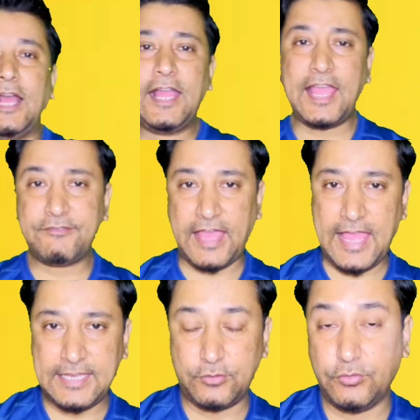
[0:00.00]
I have
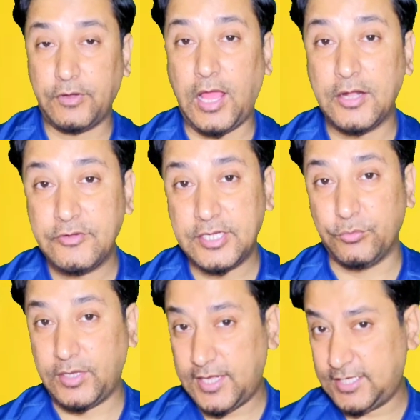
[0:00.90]
added over 100
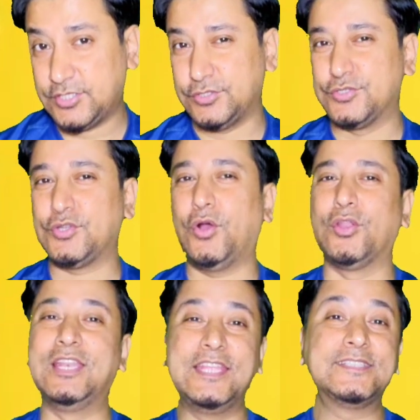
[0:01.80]
new connections
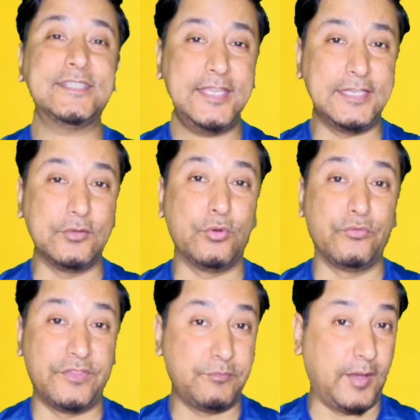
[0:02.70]
on LinkedIn
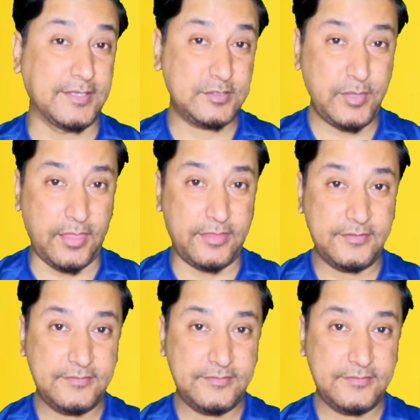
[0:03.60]
over the past month.